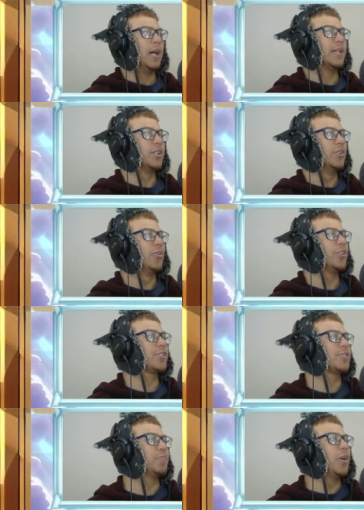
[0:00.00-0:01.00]
At the
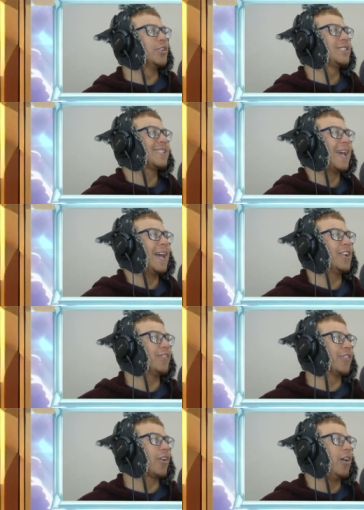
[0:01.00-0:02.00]
northmost end
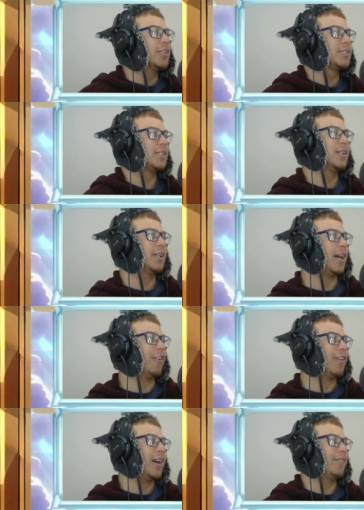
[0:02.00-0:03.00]
of the continent, I
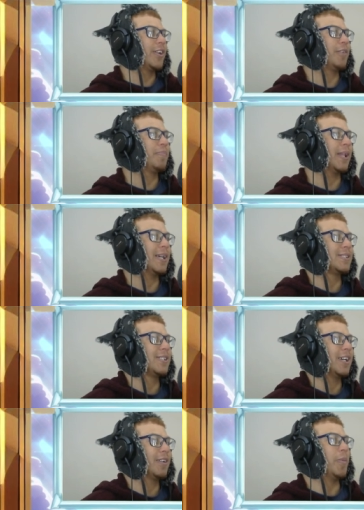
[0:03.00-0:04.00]
arrived at a place
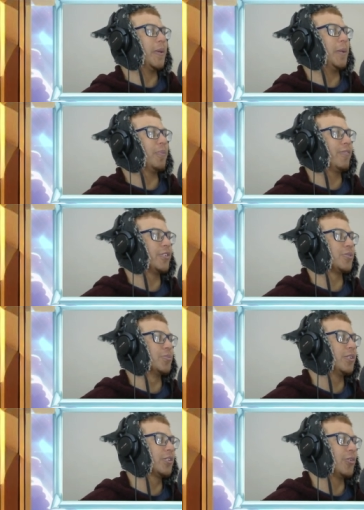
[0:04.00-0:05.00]
that the people of this
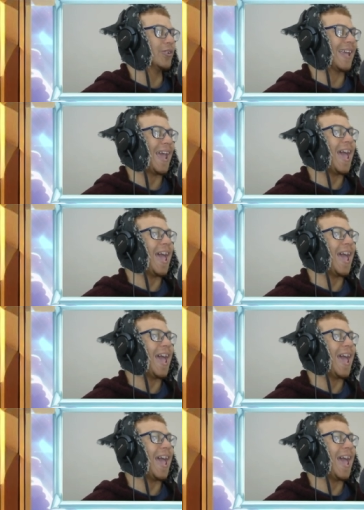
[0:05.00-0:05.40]
world called